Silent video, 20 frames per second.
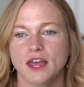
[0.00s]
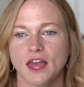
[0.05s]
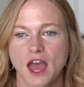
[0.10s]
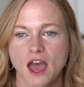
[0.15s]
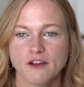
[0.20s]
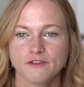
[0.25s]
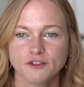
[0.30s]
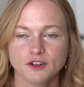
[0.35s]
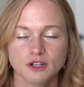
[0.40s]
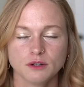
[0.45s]

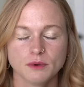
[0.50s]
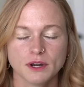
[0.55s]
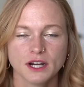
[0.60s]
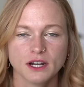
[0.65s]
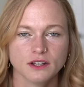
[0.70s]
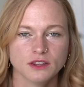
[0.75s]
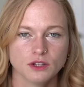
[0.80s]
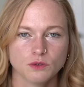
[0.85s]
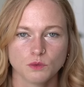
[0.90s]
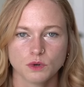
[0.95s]
everywhere
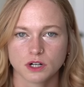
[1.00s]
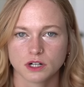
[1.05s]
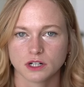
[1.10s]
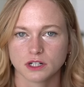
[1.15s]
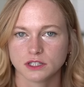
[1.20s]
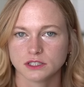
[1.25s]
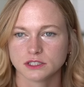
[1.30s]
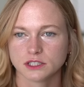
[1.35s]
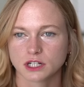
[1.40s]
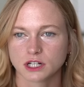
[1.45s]
in the
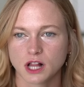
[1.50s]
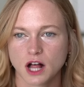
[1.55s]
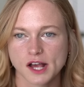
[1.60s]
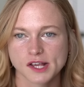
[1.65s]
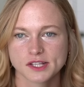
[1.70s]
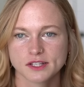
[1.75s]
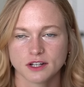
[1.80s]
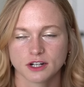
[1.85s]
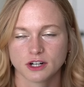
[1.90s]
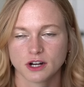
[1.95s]
world,
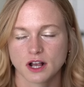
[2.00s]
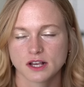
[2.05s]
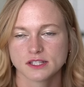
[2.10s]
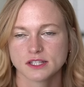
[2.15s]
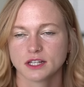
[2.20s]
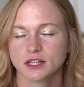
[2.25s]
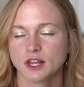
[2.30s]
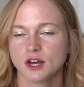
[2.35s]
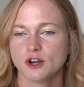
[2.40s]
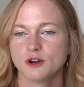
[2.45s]
across across
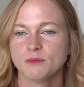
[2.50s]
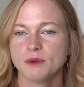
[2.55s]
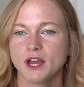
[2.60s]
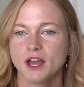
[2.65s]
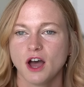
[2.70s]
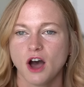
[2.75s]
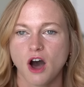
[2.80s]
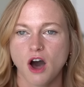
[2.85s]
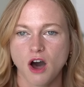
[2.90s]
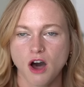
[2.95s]
the globe,
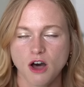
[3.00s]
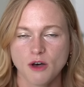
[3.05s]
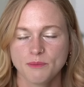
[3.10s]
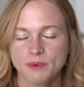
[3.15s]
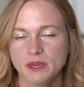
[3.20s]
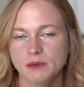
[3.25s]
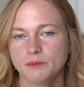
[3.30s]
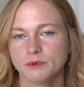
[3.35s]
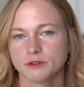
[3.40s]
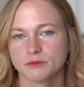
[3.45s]
all
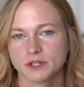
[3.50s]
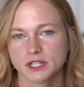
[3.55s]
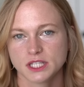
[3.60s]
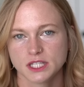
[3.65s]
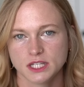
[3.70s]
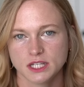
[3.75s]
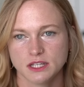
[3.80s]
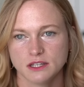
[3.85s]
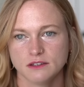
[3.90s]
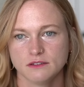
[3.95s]
people
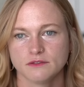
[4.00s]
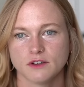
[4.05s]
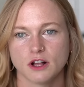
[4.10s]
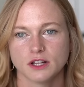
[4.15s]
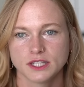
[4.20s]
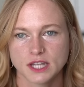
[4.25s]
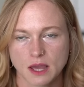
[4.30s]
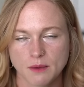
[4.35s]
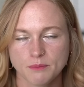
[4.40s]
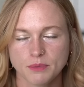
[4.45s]
receive, all
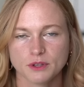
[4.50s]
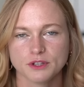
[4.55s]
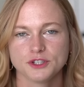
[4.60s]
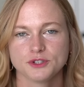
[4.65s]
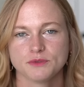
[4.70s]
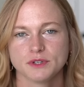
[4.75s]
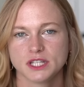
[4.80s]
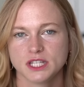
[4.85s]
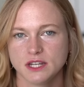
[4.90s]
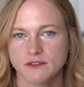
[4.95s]

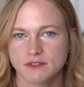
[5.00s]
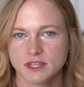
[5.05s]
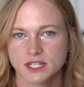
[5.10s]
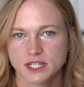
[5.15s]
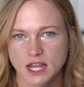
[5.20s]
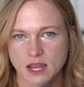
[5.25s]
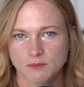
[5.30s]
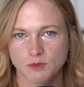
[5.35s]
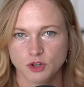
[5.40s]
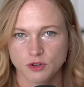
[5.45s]
temples receive the
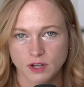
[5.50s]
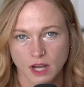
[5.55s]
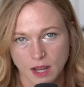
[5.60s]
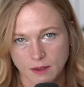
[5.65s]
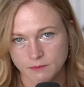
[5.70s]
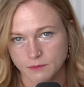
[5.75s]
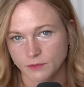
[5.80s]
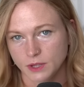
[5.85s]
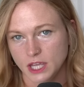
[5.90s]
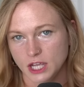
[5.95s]
same new
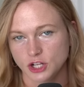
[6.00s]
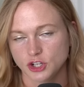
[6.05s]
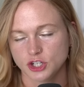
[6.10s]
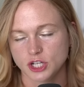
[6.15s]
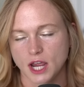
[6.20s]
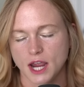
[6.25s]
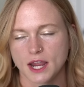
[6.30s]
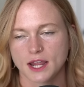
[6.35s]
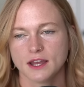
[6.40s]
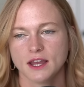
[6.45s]
name each
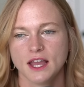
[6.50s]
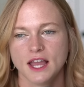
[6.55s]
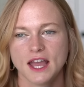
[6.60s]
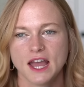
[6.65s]
day.